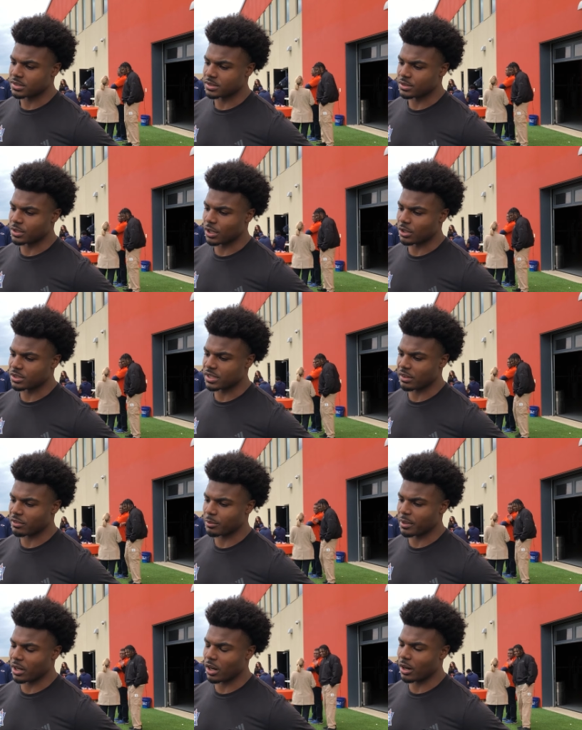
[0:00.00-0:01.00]
You know, it's definitely
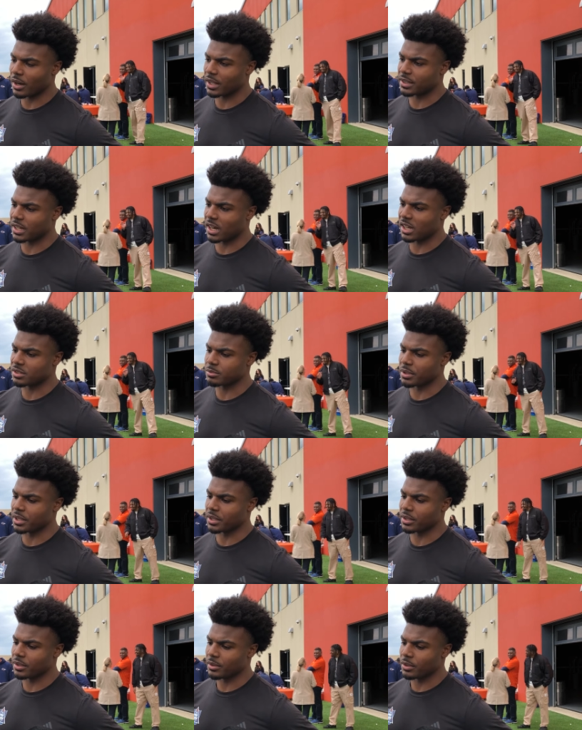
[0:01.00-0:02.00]
been hard at times, but
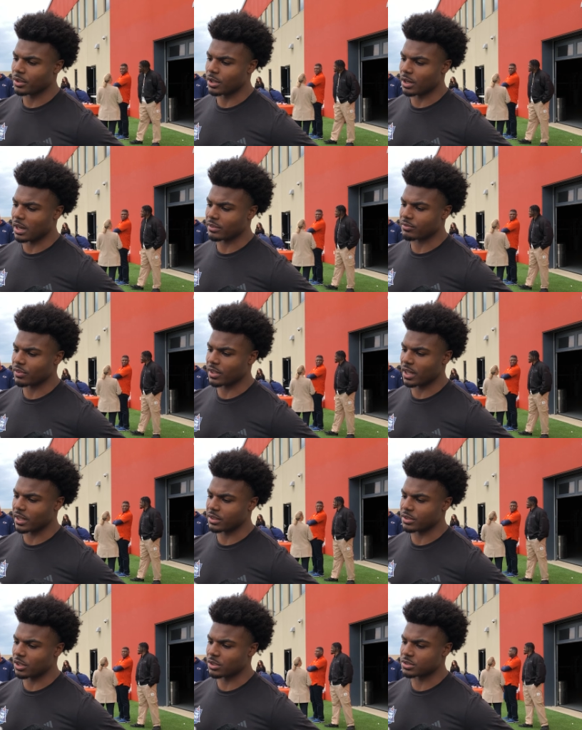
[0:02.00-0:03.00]
you know, I feel
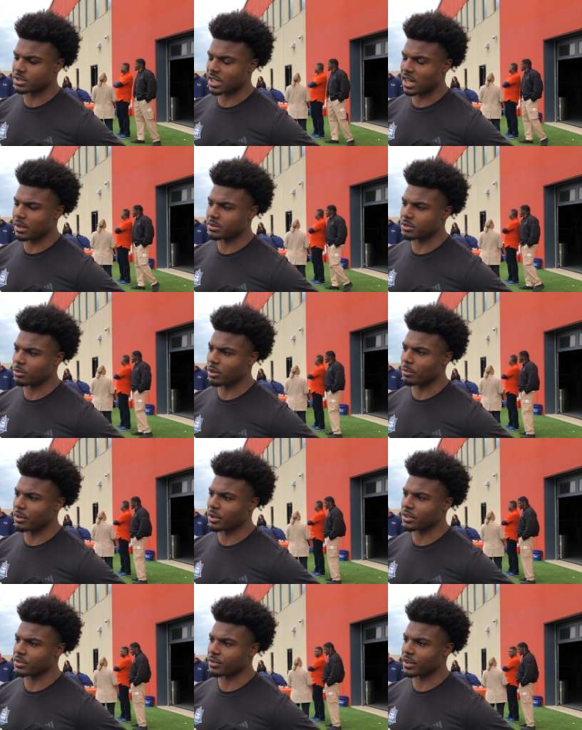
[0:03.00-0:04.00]
like those times would
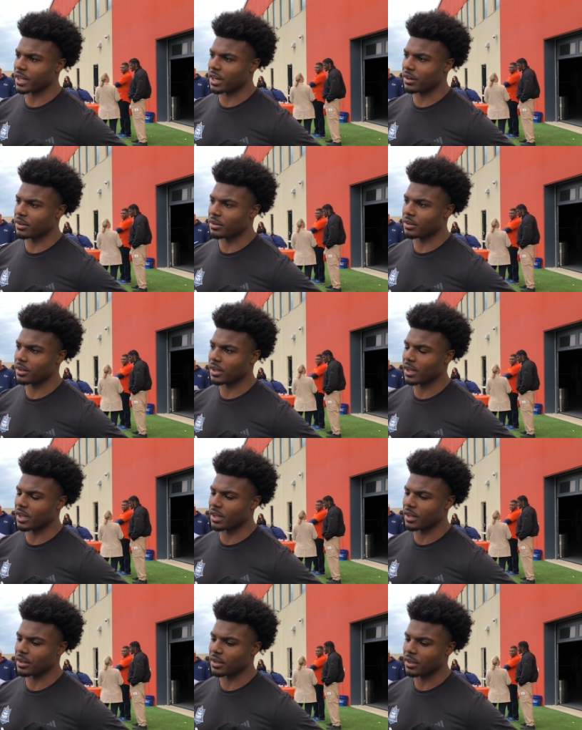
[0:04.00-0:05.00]
build us for now.
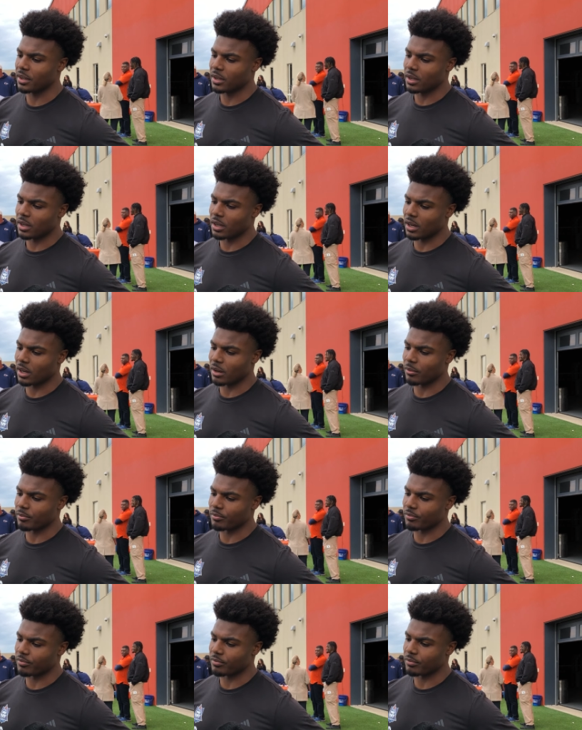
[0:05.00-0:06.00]
And
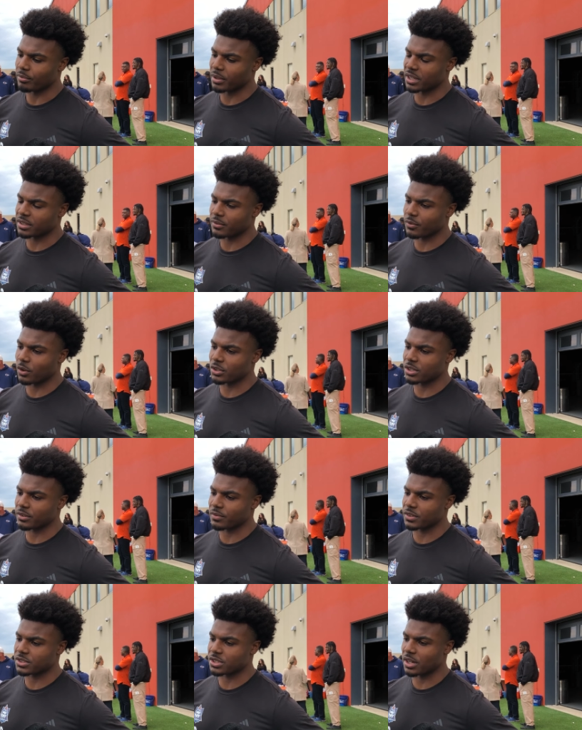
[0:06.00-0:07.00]
blessed and fortunate
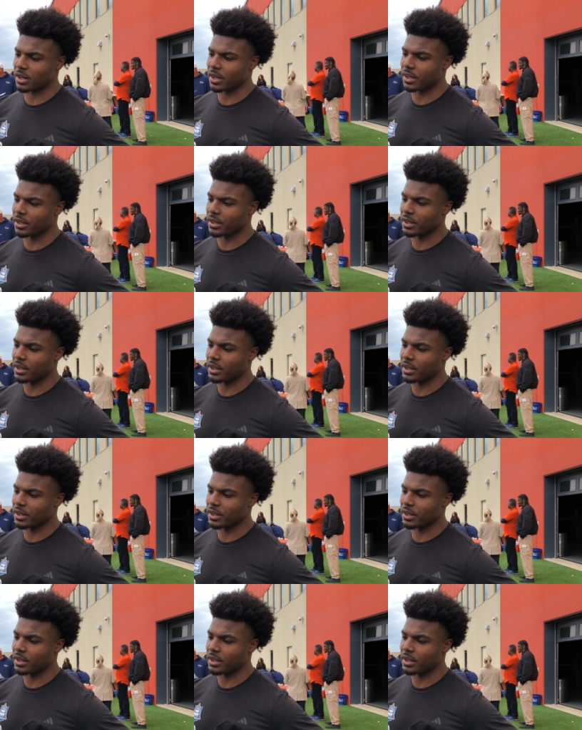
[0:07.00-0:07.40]
for sure. And,